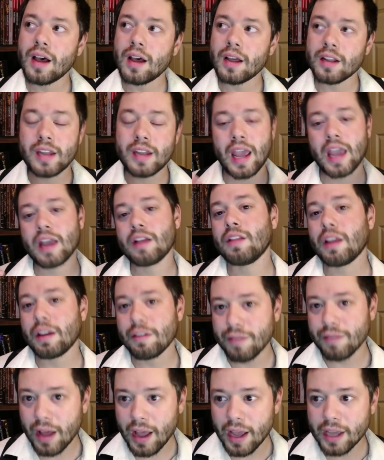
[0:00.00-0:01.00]

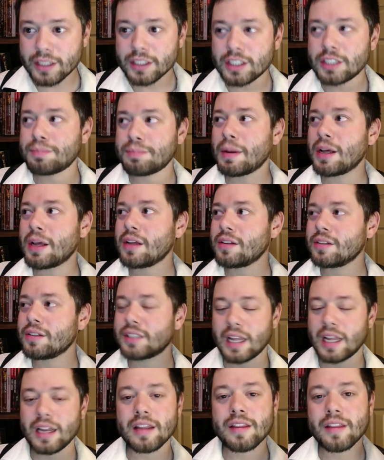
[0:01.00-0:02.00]
tangling vine spells,
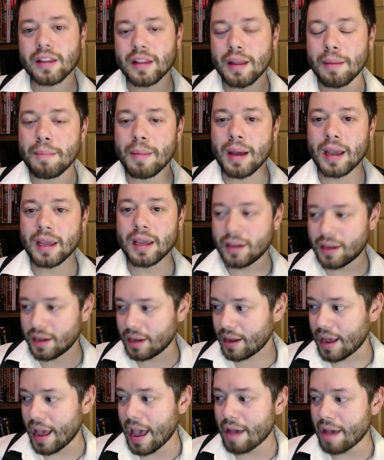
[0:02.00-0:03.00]
anything that might
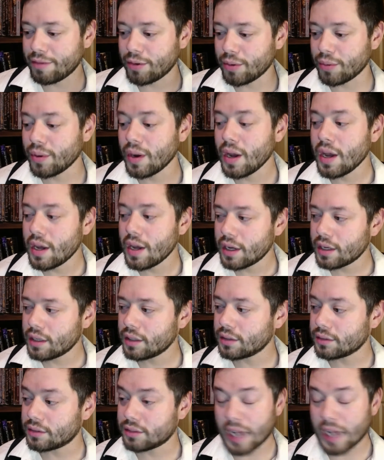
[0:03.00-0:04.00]
have you
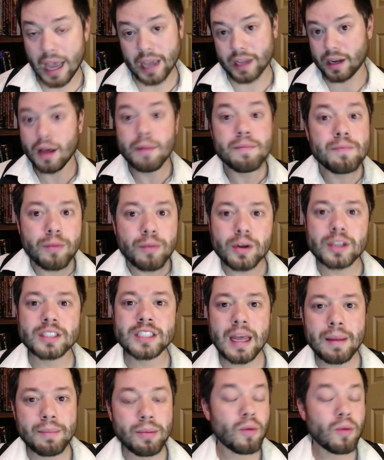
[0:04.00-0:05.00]
tied up, for
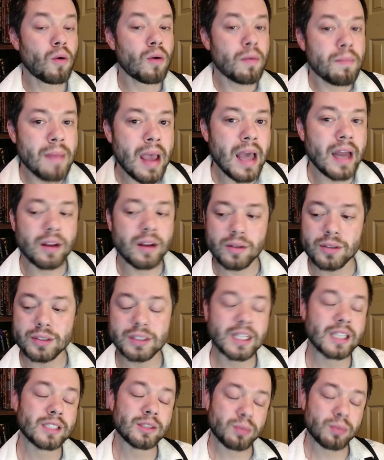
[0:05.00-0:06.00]
example, or
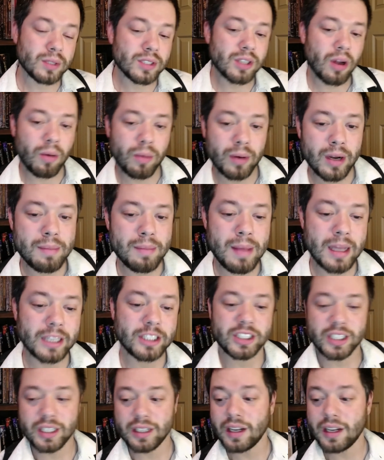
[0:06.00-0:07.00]
manacles, as was already
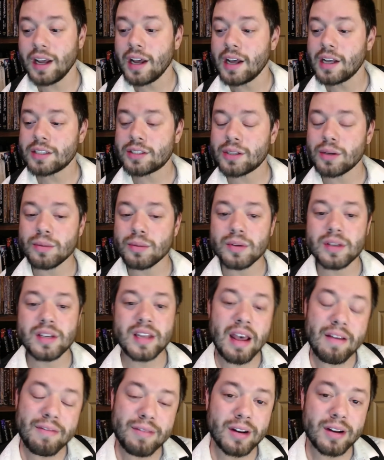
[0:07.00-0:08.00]
mentioned. So
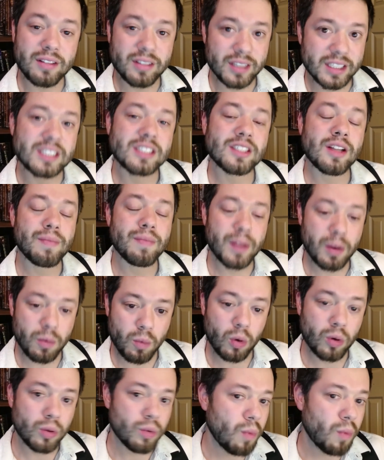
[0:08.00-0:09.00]
definitely something
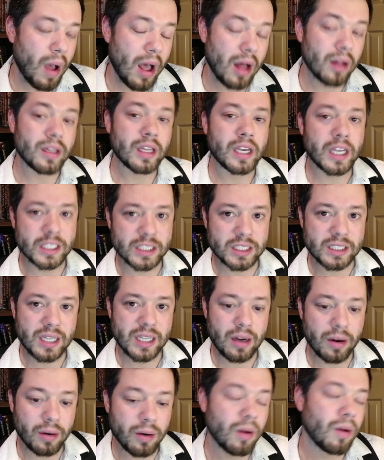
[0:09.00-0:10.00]
worthwhile to
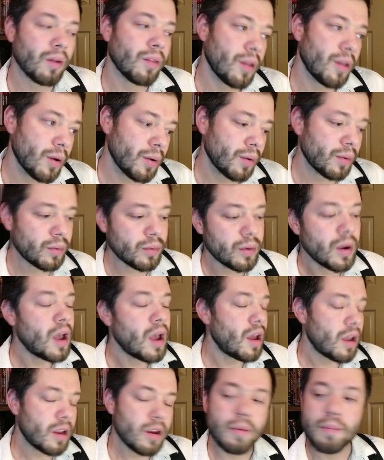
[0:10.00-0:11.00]
consider. Although
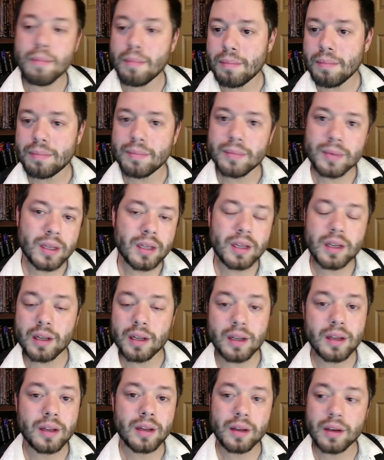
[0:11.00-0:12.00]

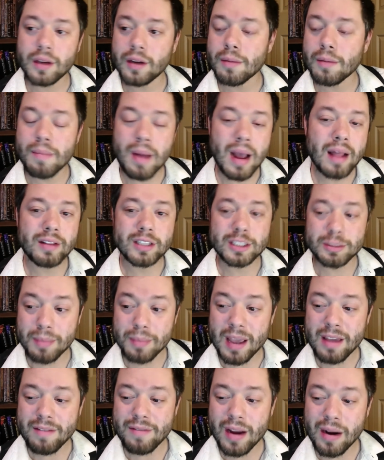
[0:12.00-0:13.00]
your mileage
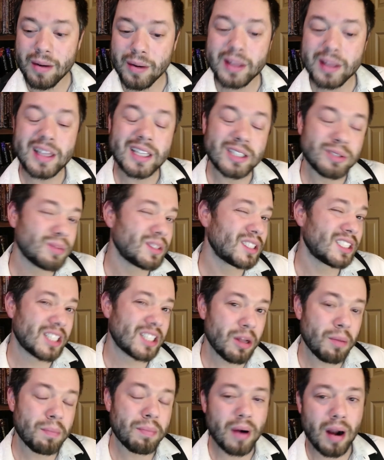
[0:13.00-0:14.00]
may vary, this one's
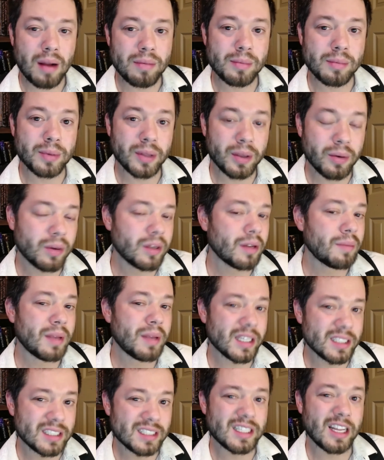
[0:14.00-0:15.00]
still probably going to
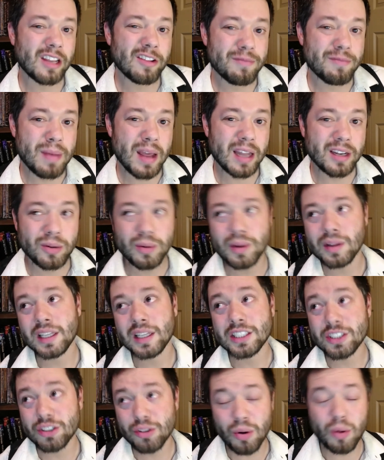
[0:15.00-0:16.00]
be a safe bet to at
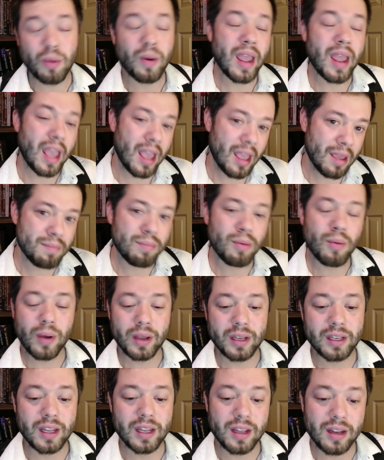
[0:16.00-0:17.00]
least throw a
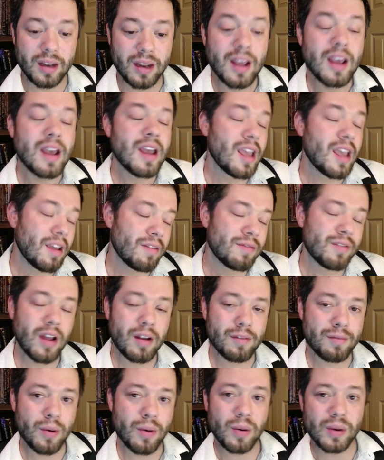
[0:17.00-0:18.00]
point in, if
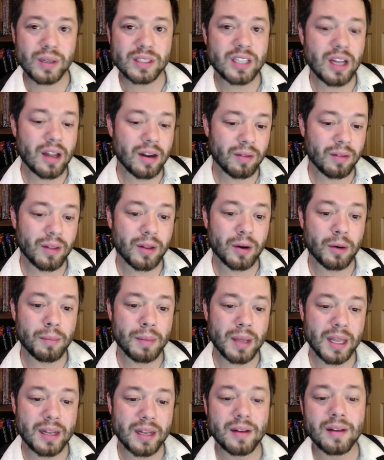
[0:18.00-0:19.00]
not focus on a little
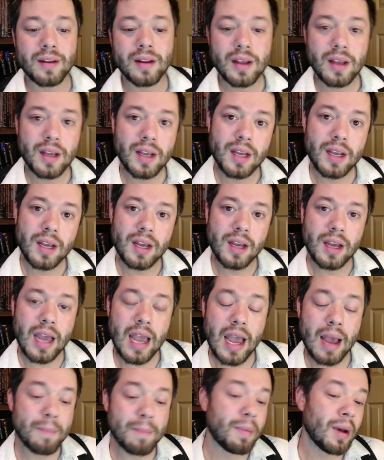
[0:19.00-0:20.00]
bit.
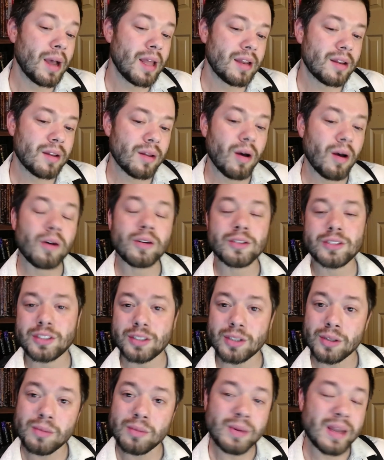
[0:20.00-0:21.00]
But
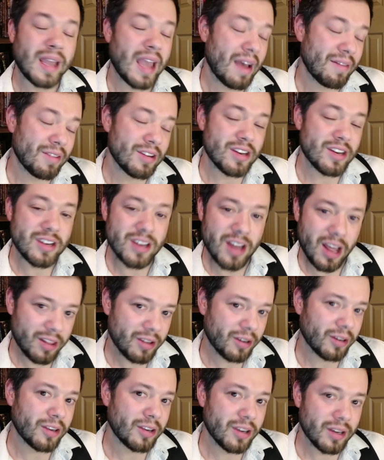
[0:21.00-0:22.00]
also we have
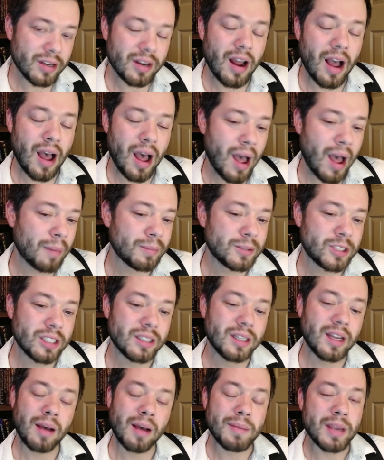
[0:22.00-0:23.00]
another good
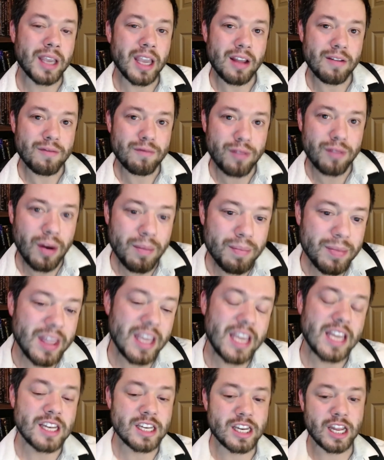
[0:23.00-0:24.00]
option coming in from
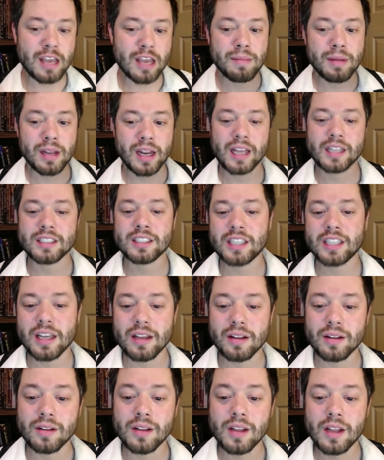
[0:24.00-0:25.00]
the intimidate
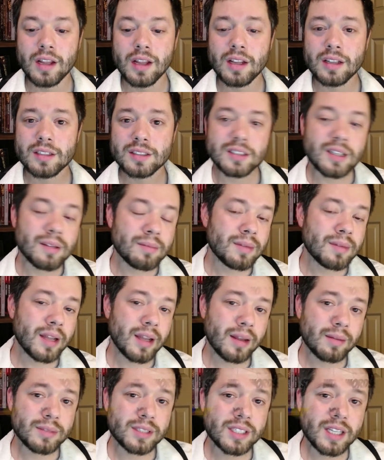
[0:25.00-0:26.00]
skill.
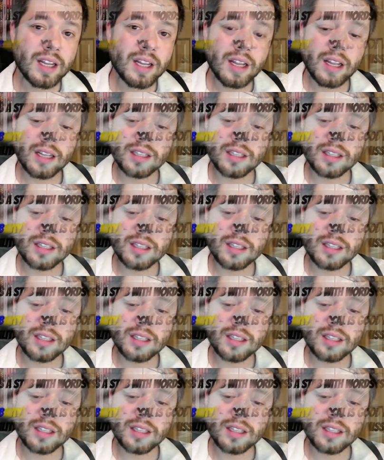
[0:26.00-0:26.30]
Sometimes a